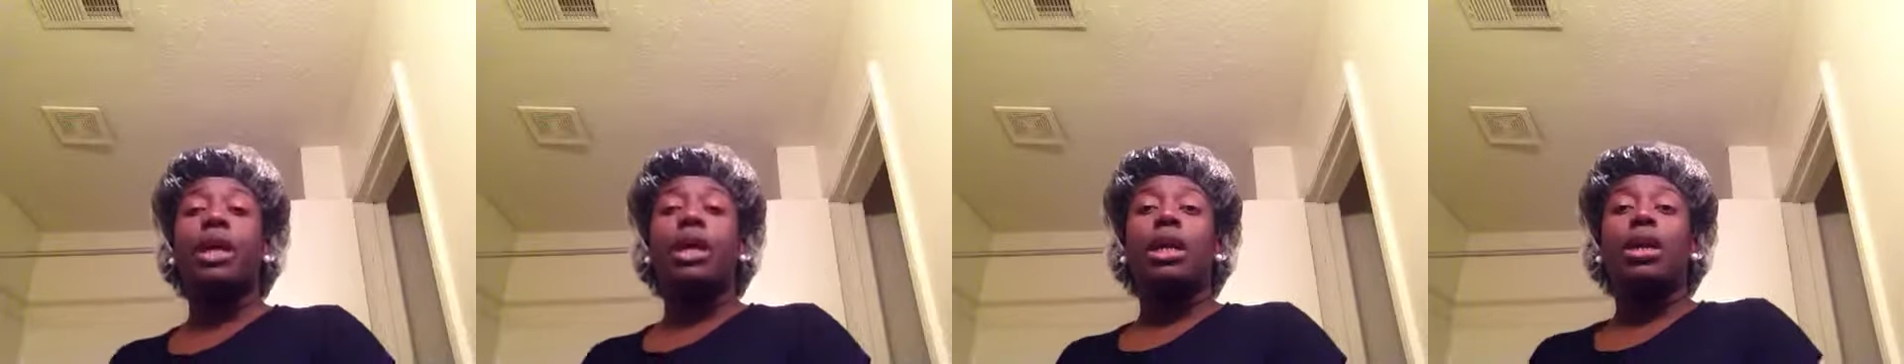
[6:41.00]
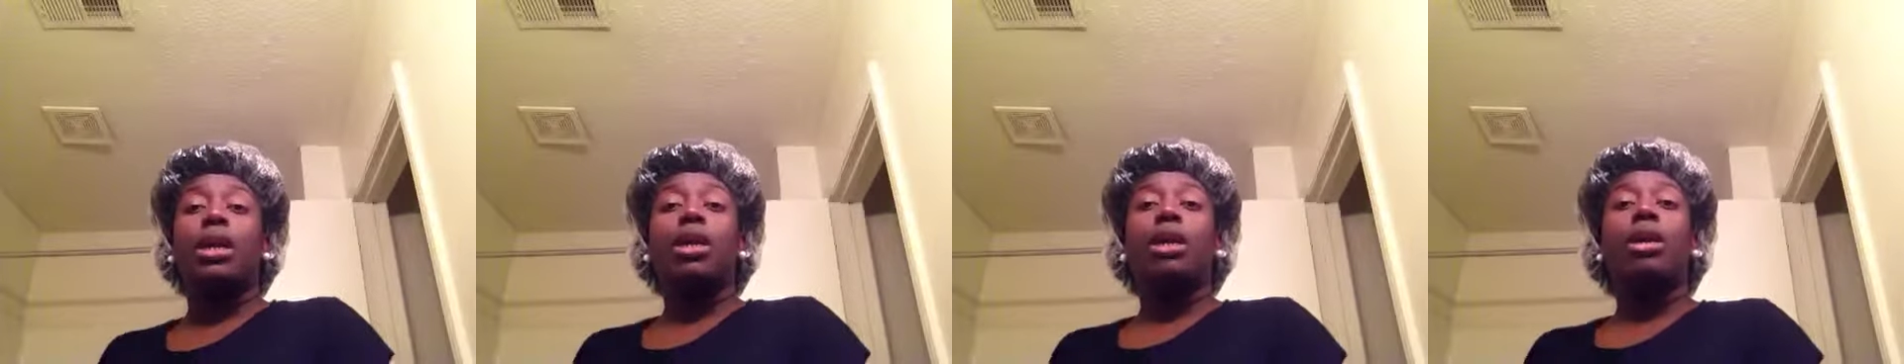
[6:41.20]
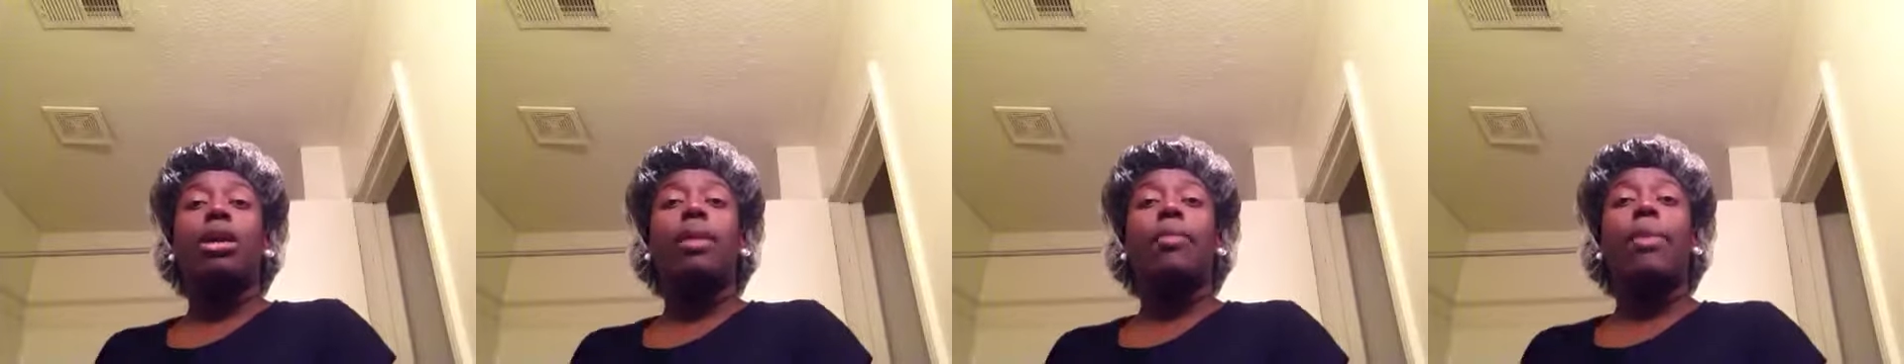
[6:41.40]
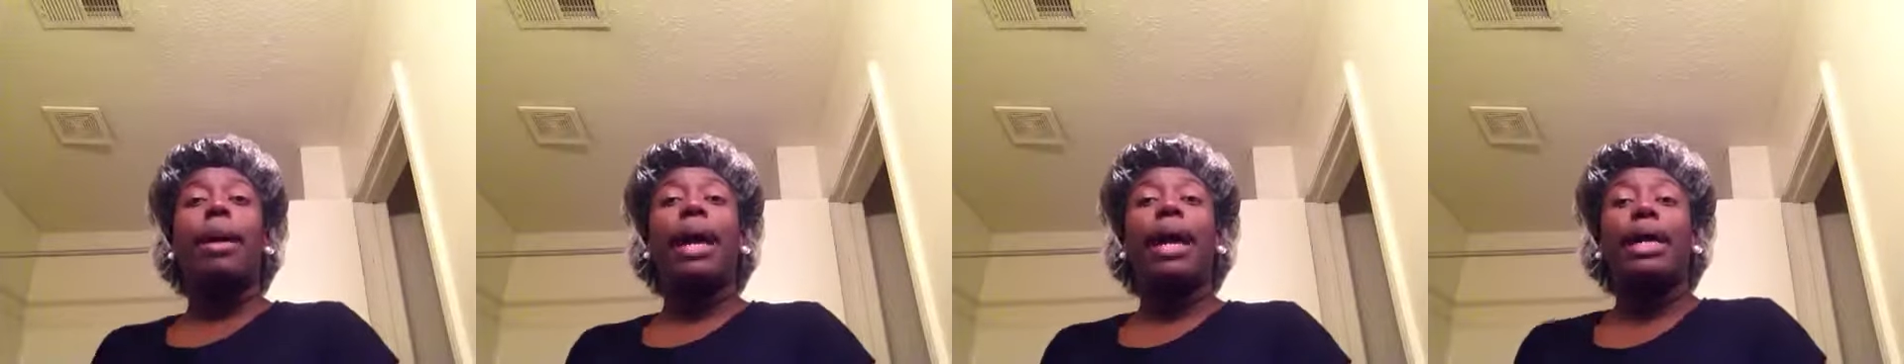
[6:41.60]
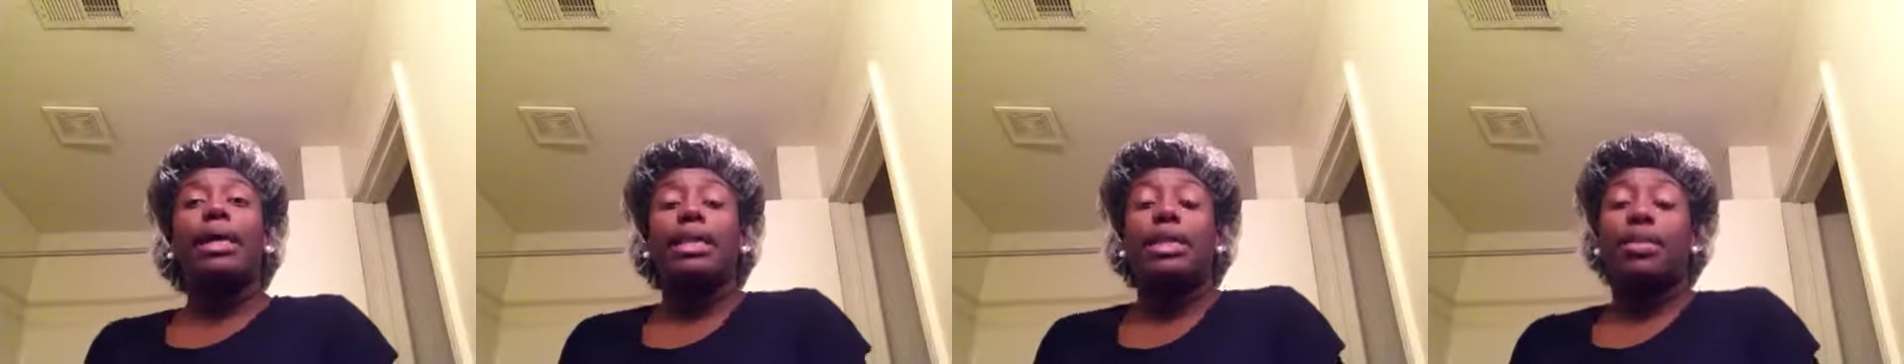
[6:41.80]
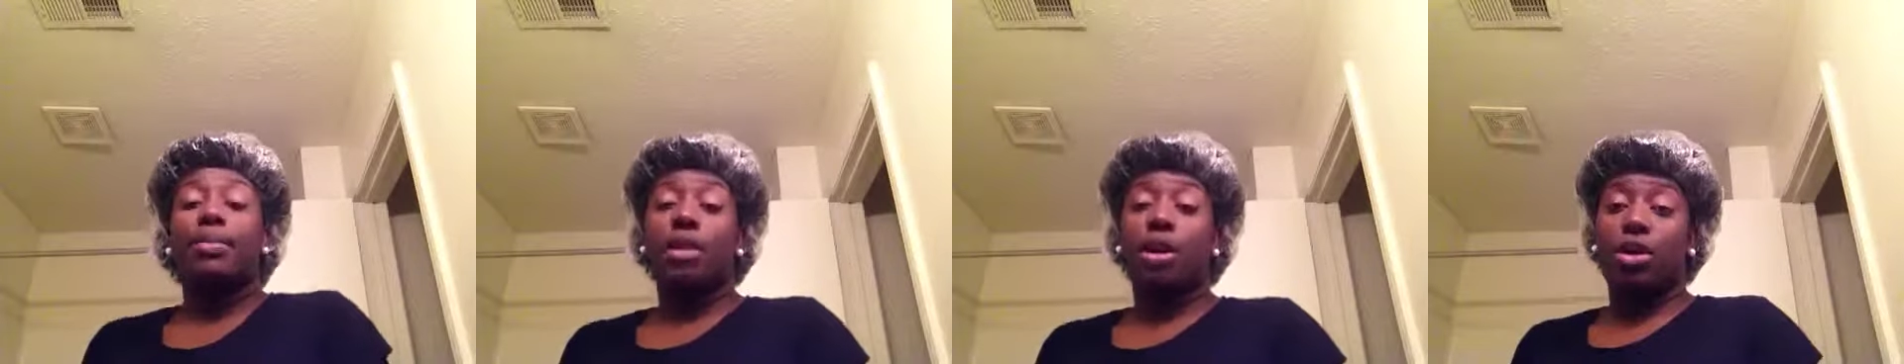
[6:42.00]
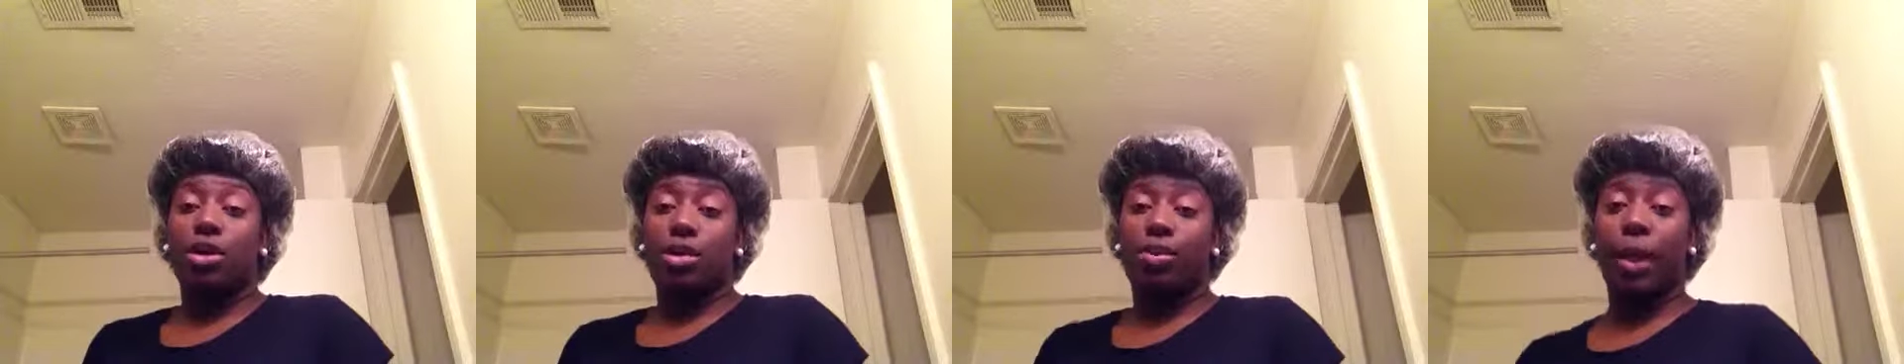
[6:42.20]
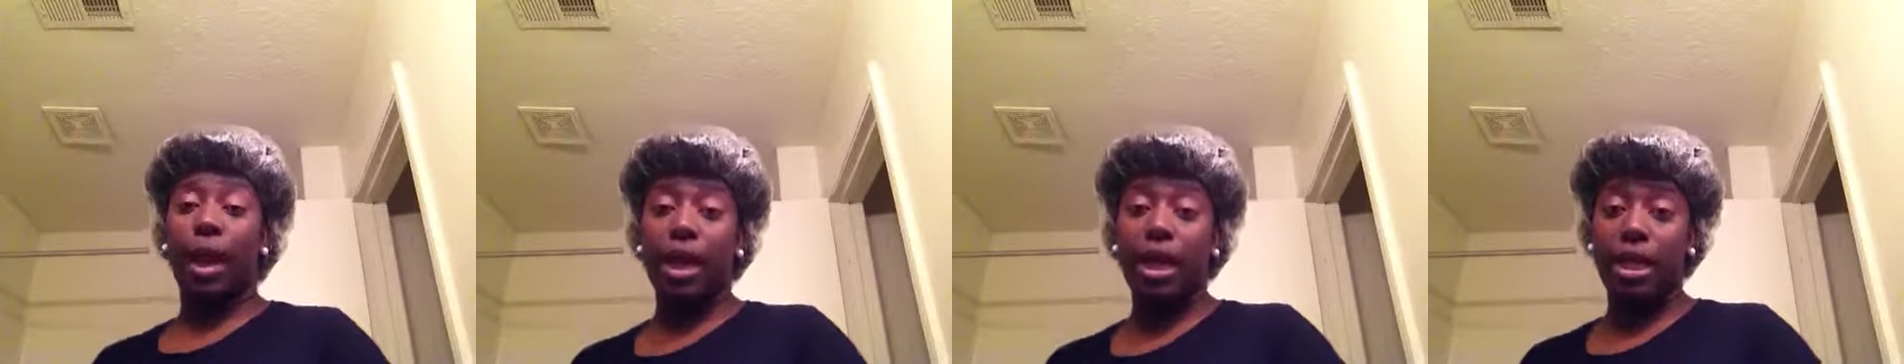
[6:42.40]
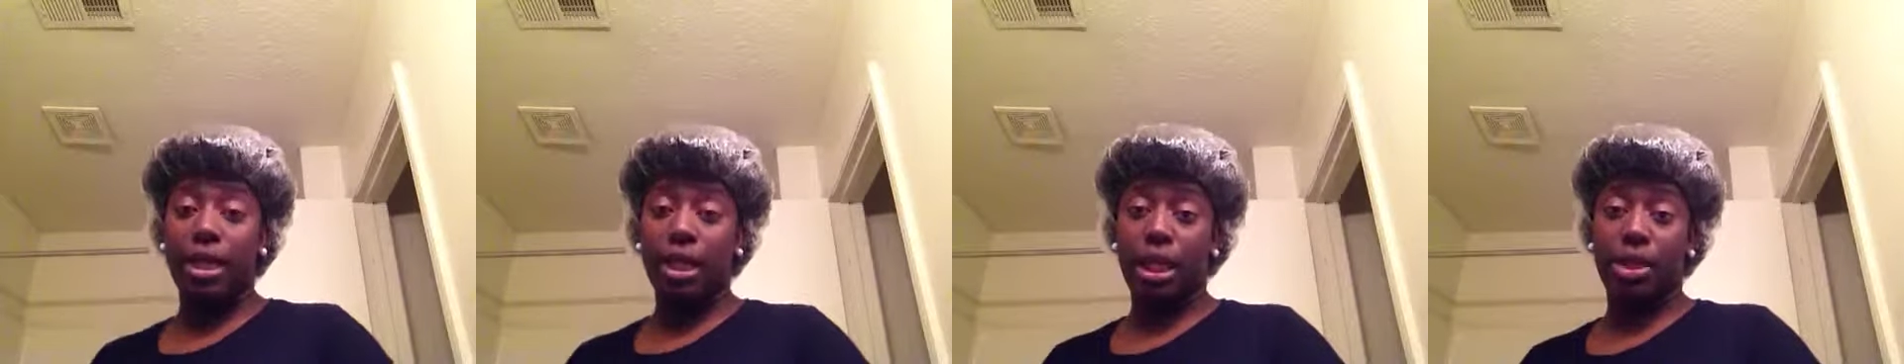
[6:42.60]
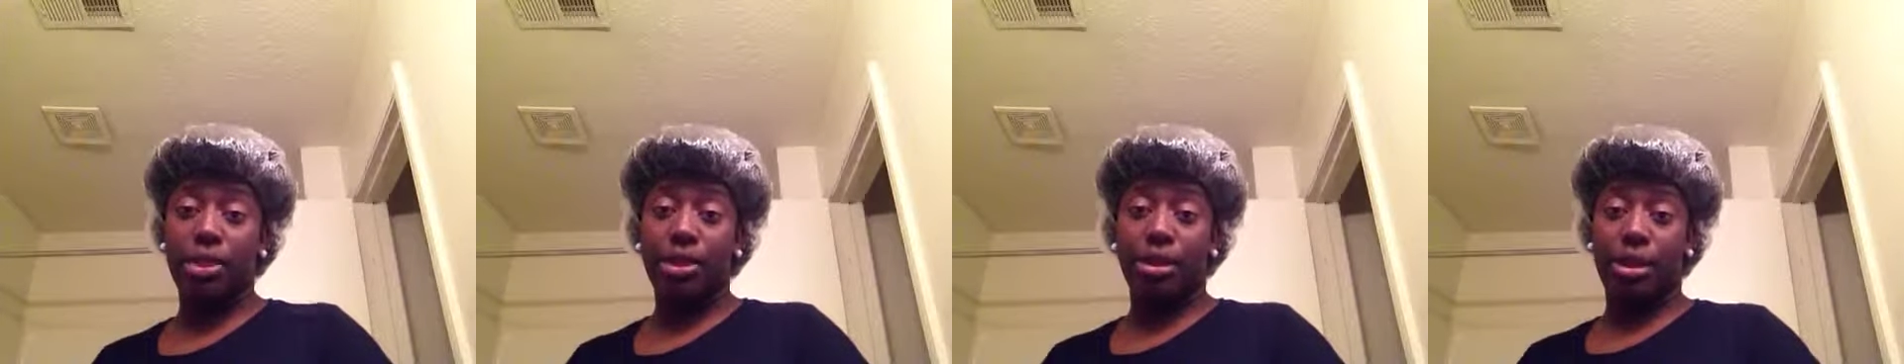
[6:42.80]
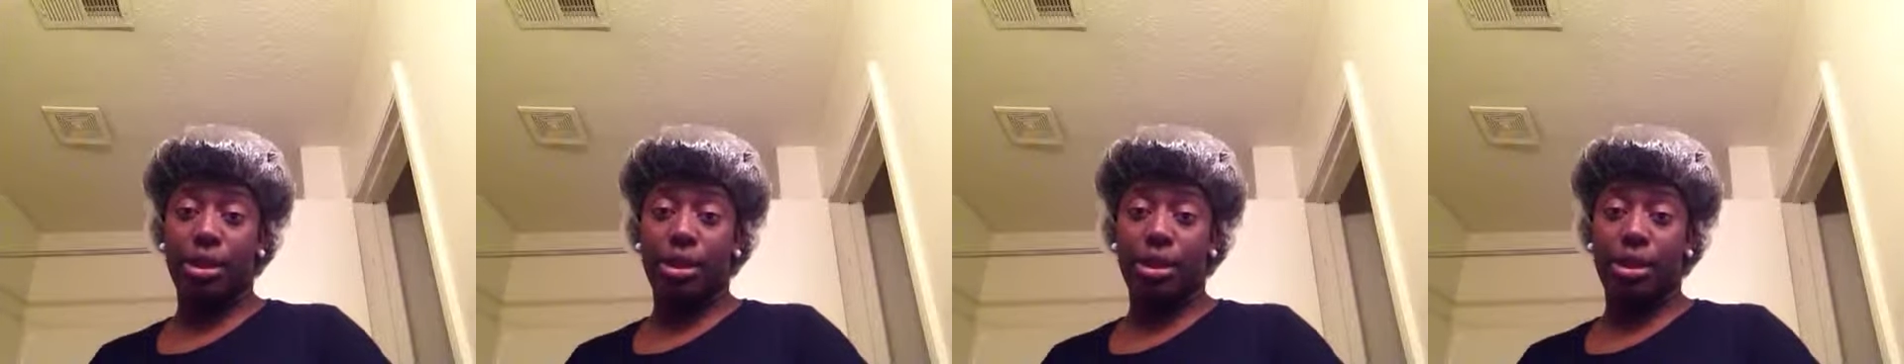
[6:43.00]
Look on the back of some of those products that you're